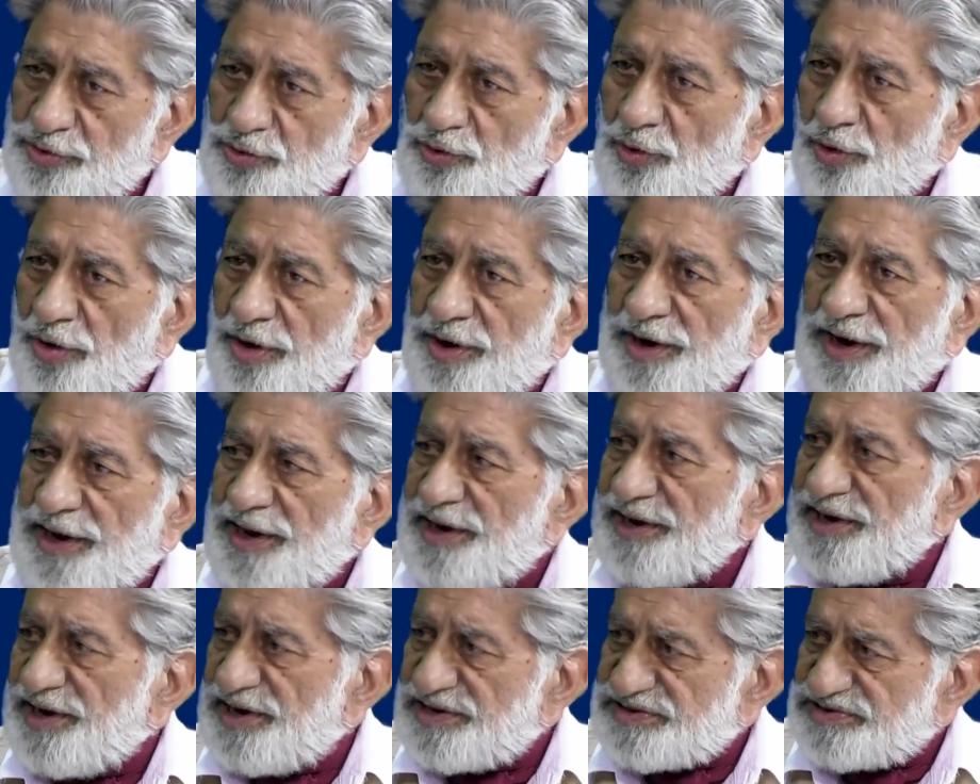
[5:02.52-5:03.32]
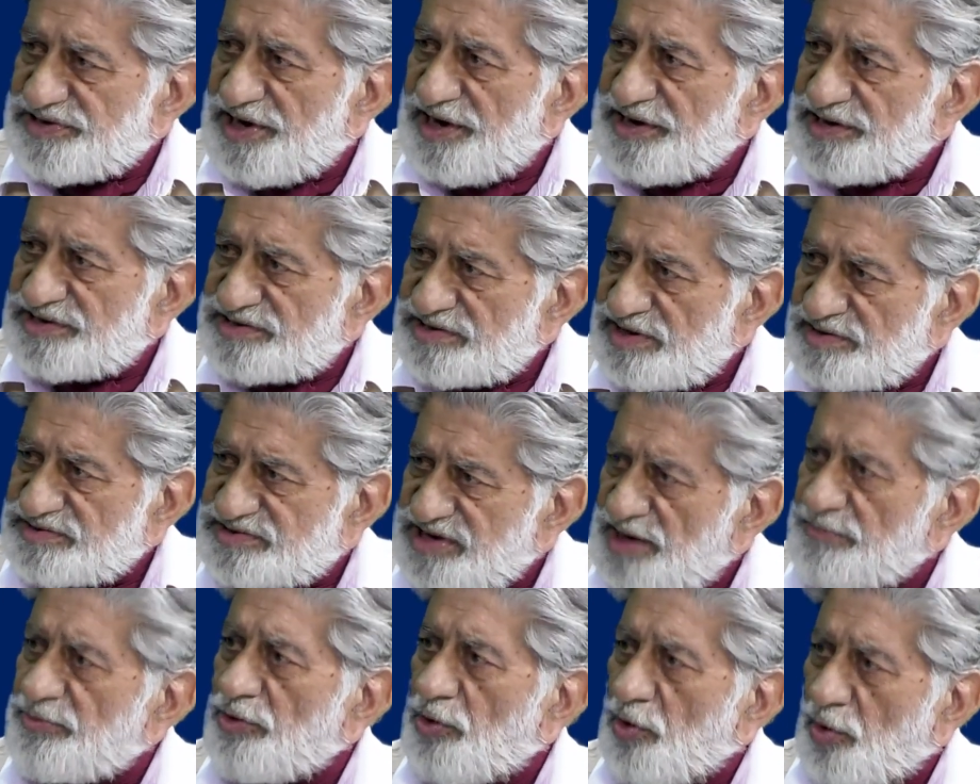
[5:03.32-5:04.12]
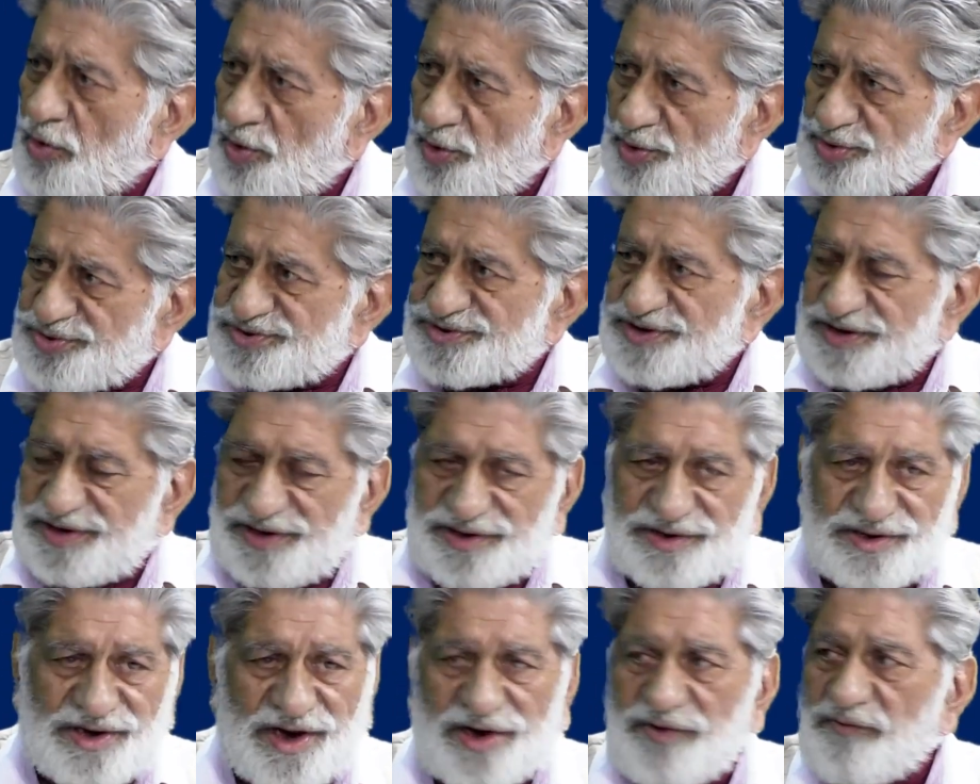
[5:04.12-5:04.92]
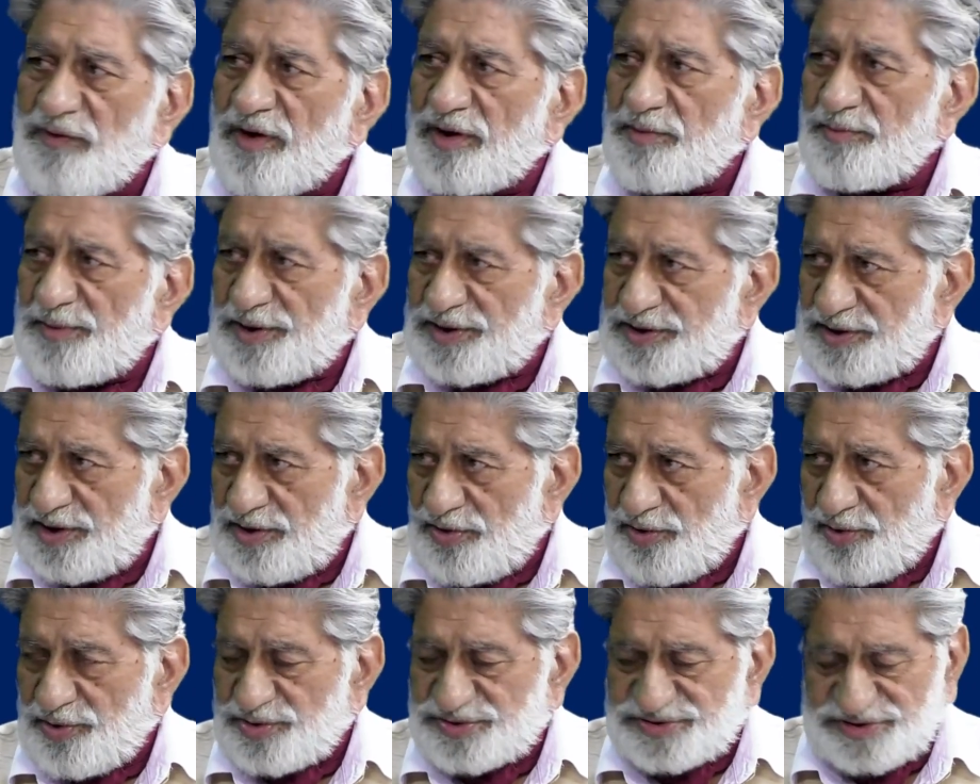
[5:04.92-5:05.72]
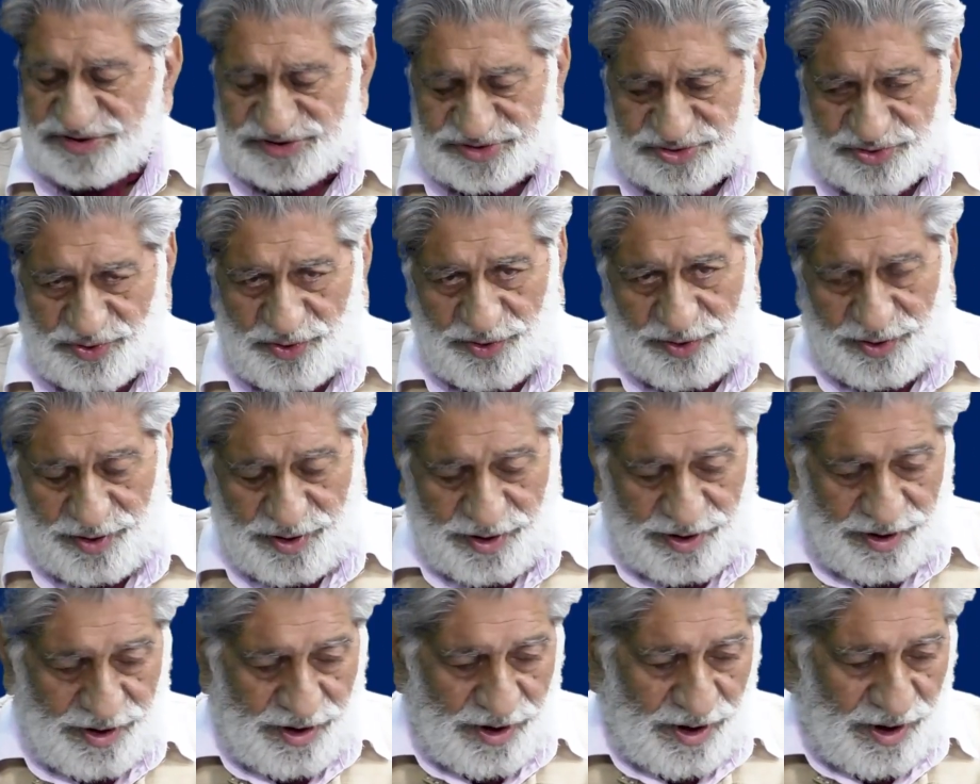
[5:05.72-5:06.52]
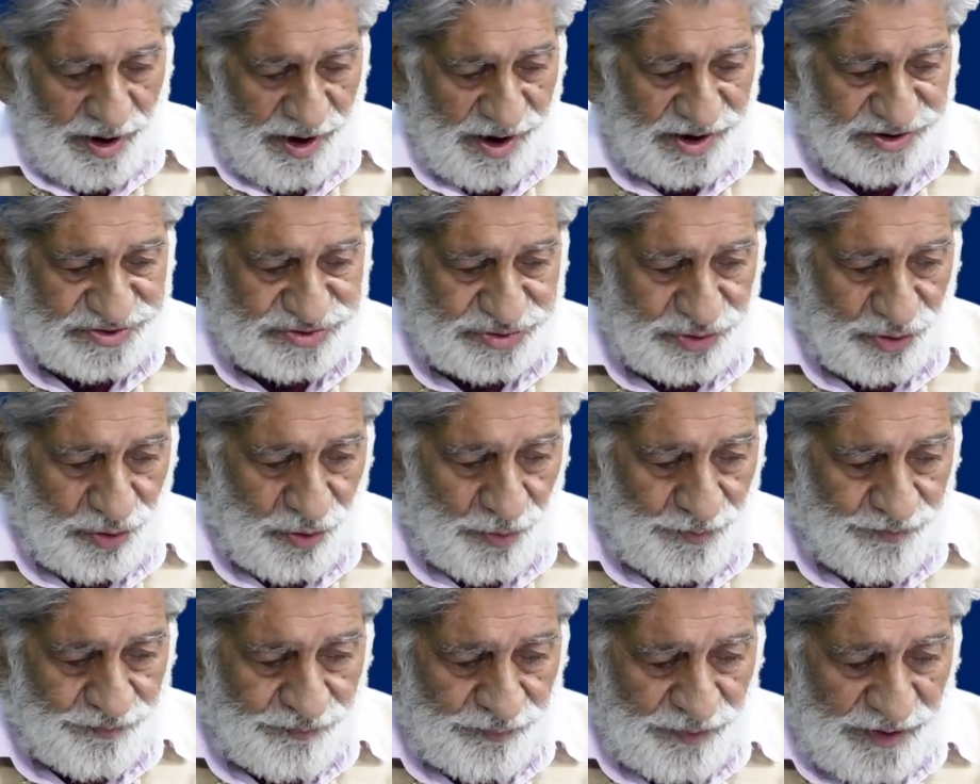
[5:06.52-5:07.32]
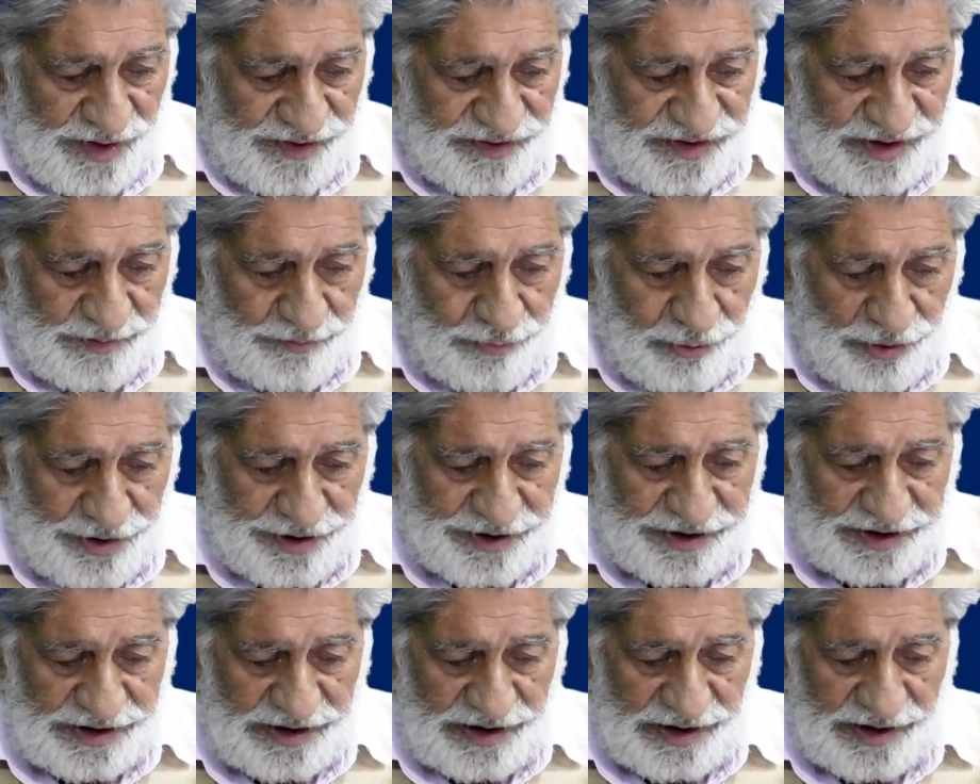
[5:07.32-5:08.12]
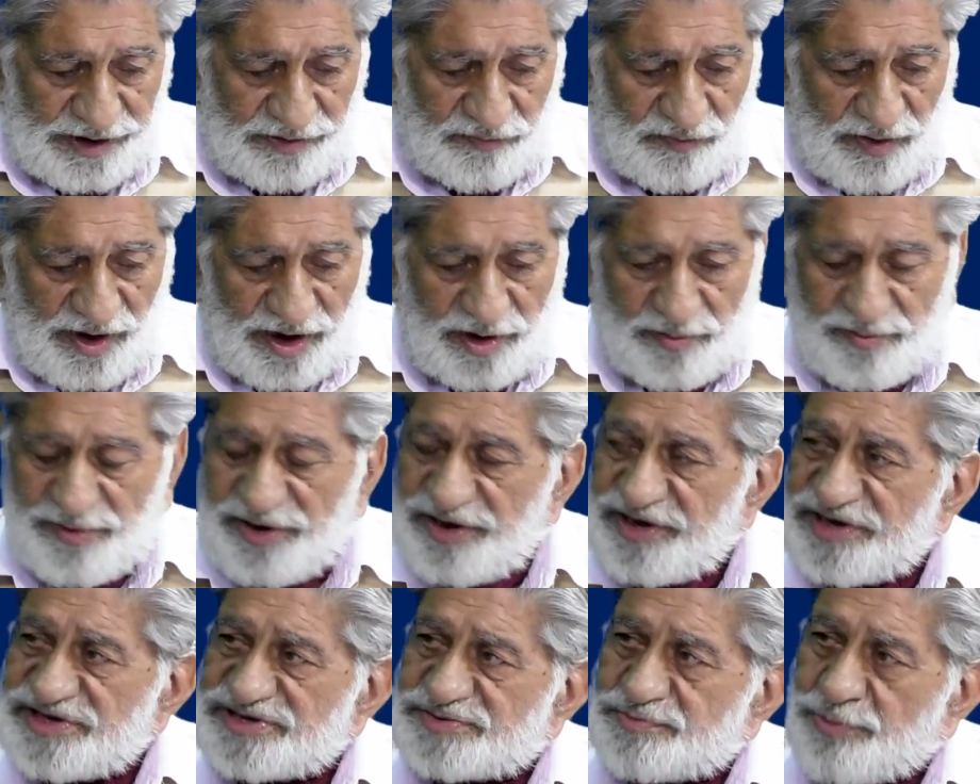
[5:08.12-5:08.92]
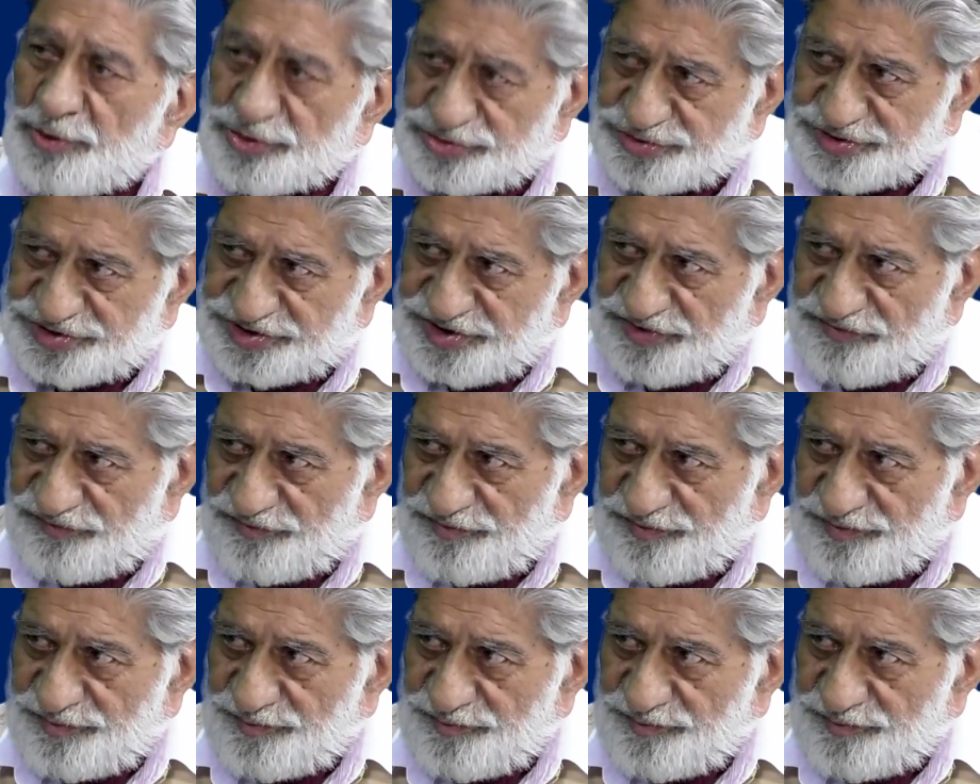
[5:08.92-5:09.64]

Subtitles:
newer areas like cyber laws and environmental laws and so on. So the political environment is positive.